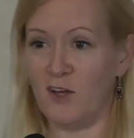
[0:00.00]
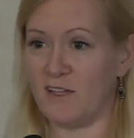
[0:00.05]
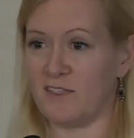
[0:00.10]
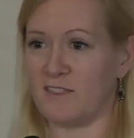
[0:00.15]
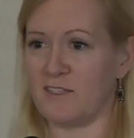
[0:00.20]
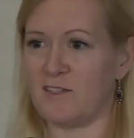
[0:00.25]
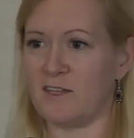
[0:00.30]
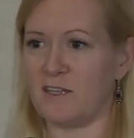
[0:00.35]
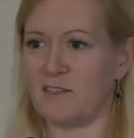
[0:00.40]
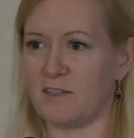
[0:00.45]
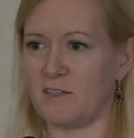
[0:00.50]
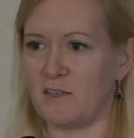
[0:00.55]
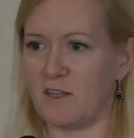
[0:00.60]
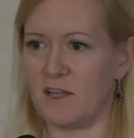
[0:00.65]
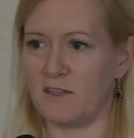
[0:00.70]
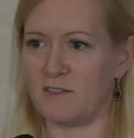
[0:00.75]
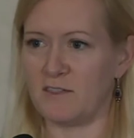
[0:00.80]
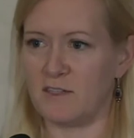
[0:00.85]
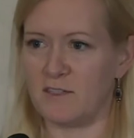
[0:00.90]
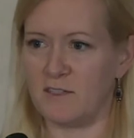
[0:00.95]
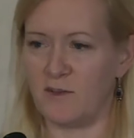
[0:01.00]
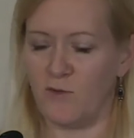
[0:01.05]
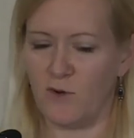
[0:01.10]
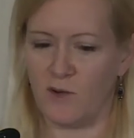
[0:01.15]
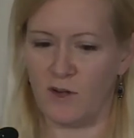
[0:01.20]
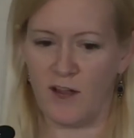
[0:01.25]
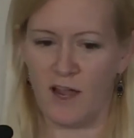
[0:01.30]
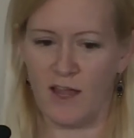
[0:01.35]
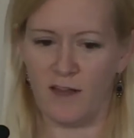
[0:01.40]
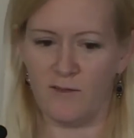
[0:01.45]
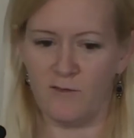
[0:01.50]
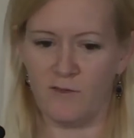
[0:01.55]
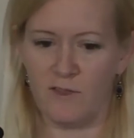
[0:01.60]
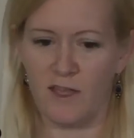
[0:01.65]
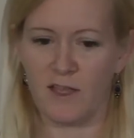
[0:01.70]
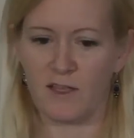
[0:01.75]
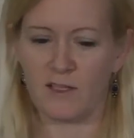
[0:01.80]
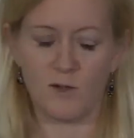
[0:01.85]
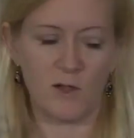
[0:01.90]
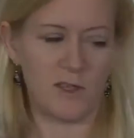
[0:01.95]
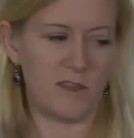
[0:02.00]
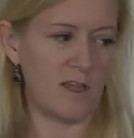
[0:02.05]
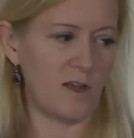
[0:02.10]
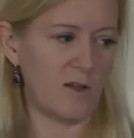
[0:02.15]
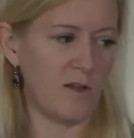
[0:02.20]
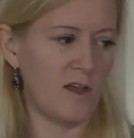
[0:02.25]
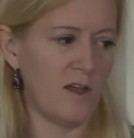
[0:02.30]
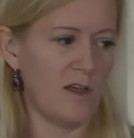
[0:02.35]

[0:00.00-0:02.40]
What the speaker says: It's a different kind of thing. So I think